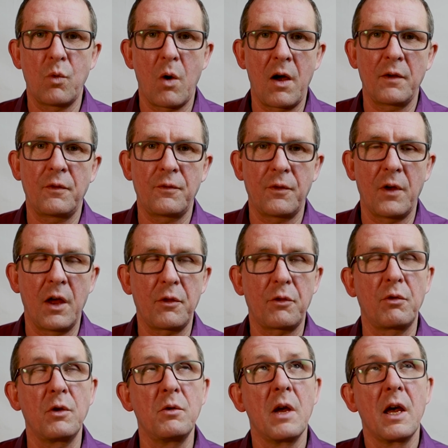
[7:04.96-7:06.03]
Wi-Fi,
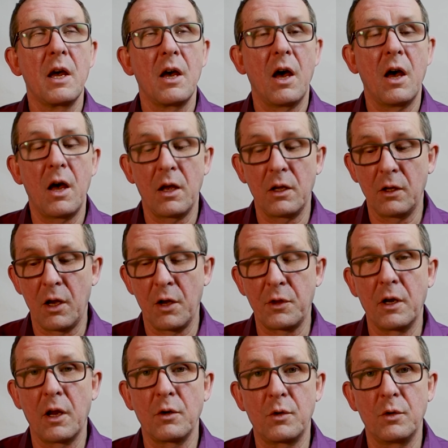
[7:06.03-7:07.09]
through other
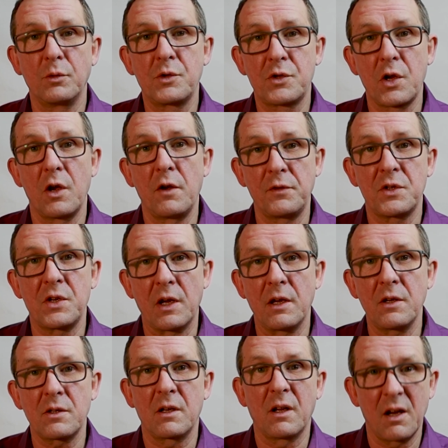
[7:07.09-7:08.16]
local
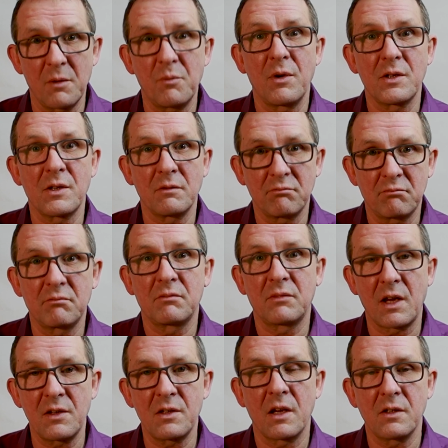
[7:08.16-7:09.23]
services, libraries and
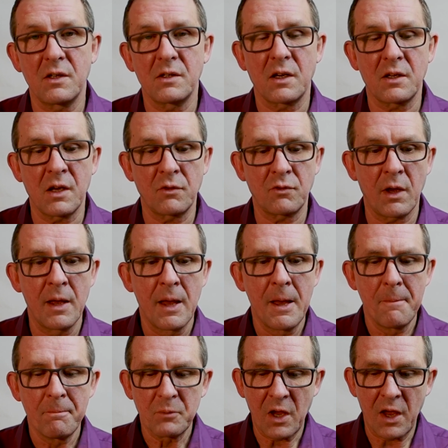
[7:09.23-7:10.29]
day centres, etc.,
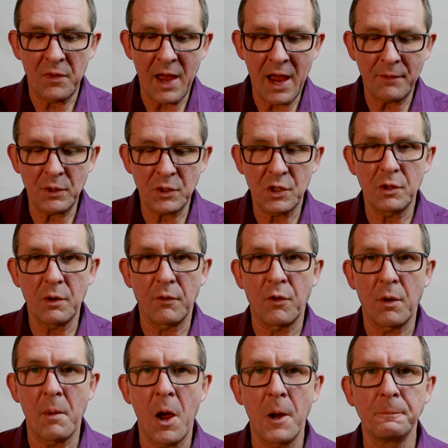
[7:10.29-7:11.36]
and they're having to do it
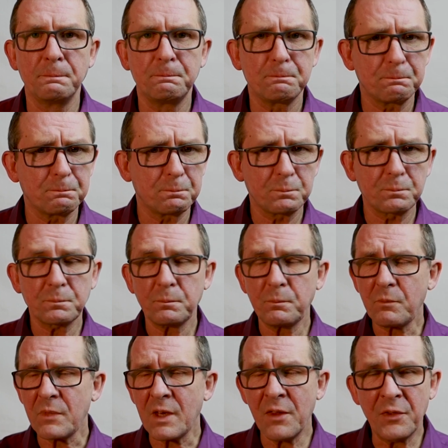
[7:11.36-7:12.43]
from home,
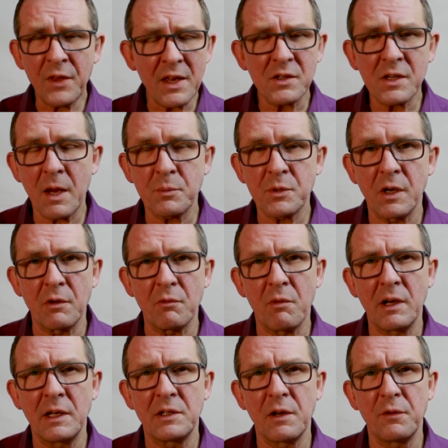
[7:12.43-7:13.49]
that's absolutely
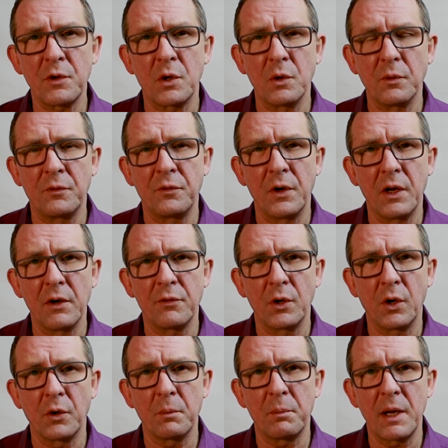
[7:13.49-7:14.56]
really difficult for a
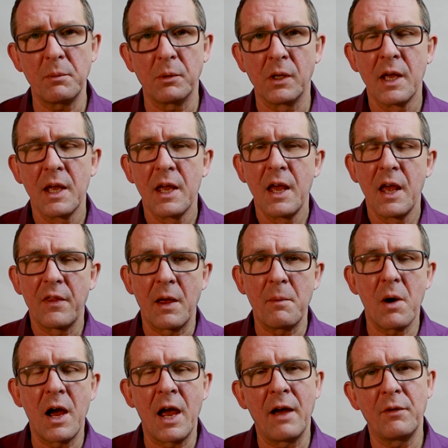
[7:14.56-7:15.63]
lot of people. They
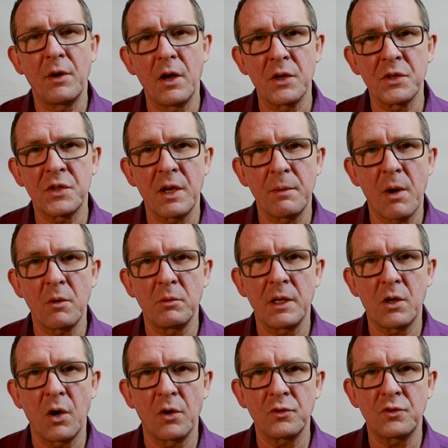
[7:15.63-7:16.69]
might have a SIM-only
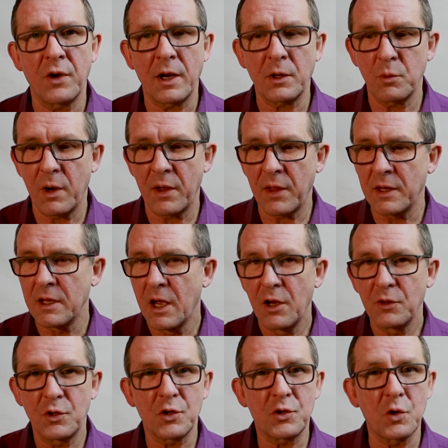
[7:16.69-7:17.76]
contract where they
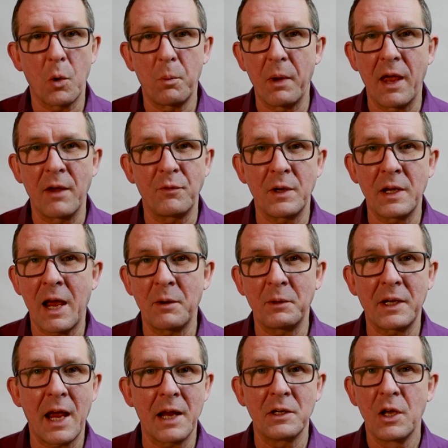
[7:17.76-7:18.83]
just top it every now and
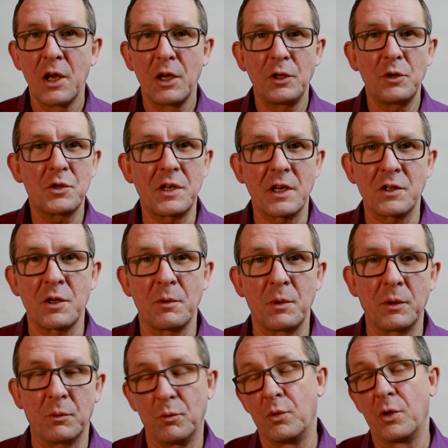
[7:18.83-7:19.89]
again. You stick
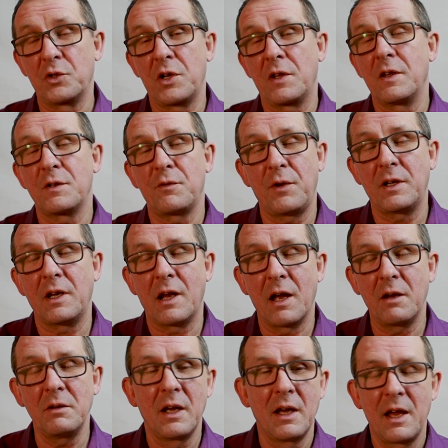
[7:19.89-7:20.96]
someone watching this
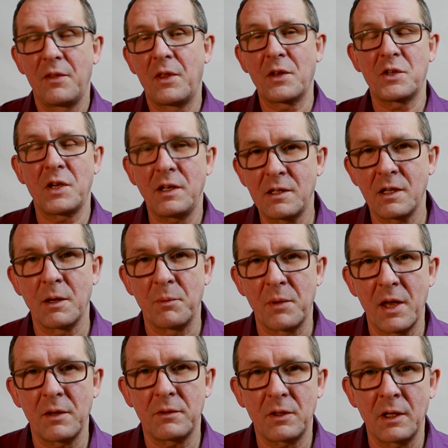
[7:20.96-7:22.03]
video, that's eaten up
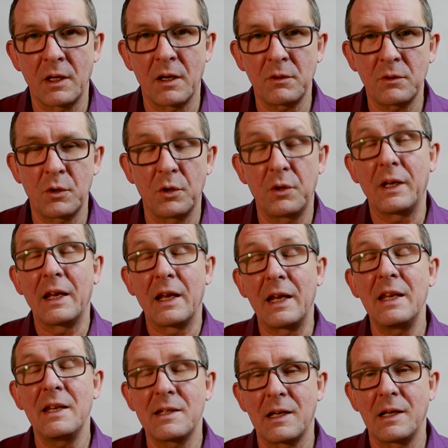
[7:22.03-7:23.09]
their, could
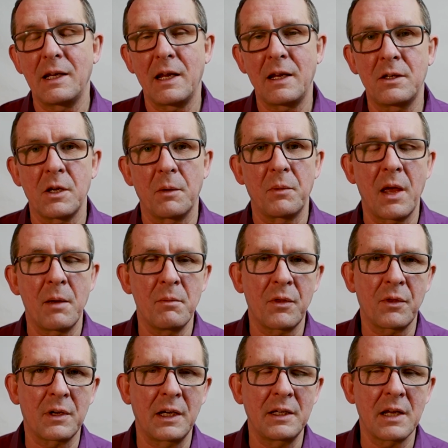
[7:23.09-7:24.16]
easily eat up their
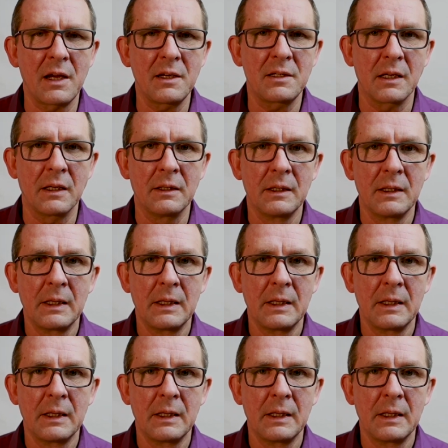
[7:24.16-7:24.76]
monthly data.